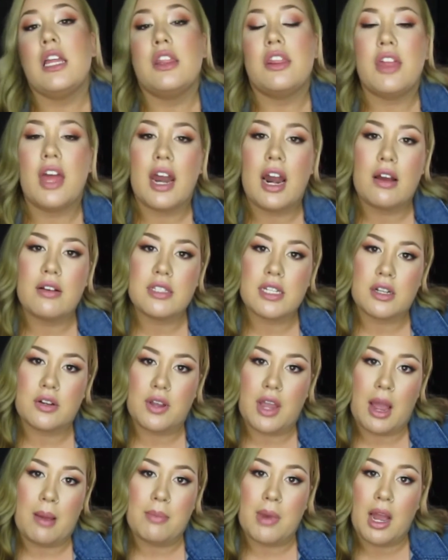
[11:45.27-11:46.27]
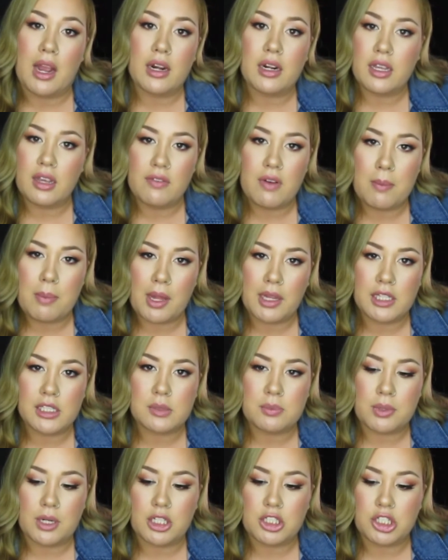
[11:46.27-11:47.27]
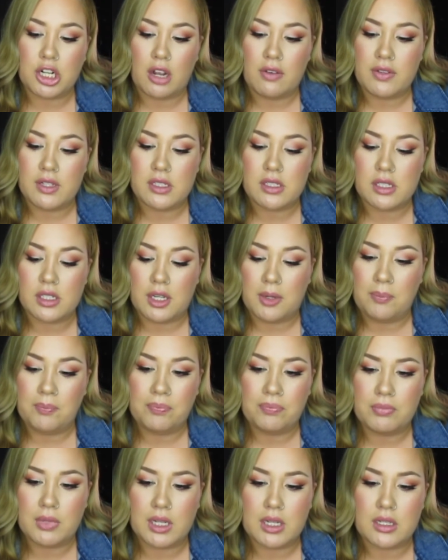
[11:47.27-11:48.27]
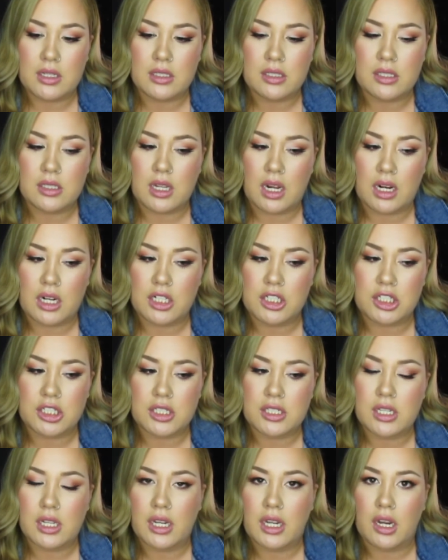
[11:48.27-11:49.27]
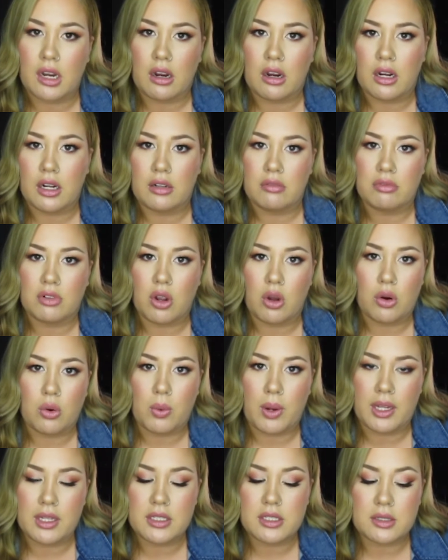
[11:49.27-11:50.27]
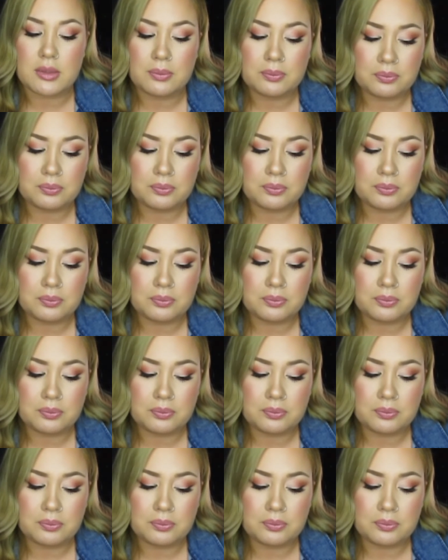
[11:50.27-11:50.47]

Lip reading: then I was like, okay, I'm not gonna give up on this brush, obviously, because it's not gonna just sit here and go to waste.